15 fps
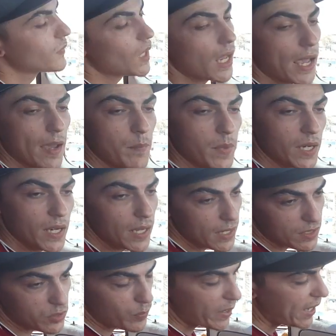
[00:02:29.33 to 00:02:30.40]
Okay, a minute
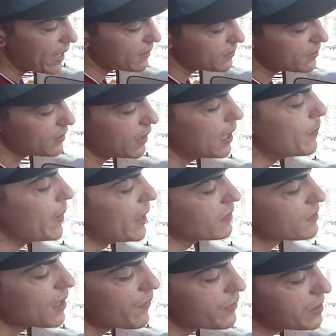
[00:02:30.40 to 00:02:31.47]
has passed. I'm at
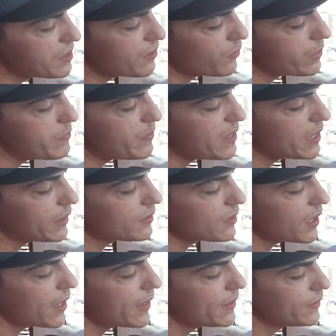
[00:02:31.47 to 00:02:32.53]
73
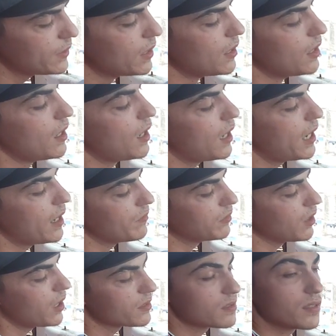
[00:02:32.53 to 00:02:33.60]
psi. I have
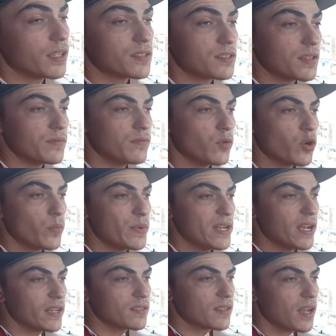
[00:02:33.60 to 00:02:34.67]
lost less than 4
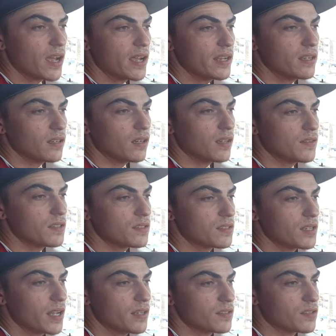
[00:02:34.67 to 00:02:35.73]
psi on this
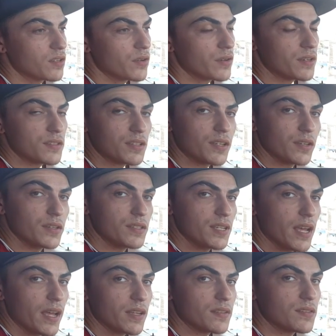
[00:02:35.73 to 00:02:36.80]
test, so it is a good
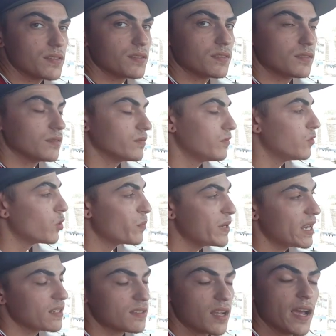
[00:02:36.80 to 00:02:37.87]
test. 4
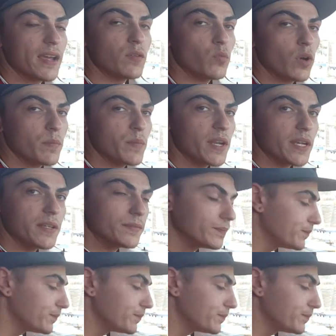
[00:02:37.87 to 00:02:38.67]
psi in 1 minute.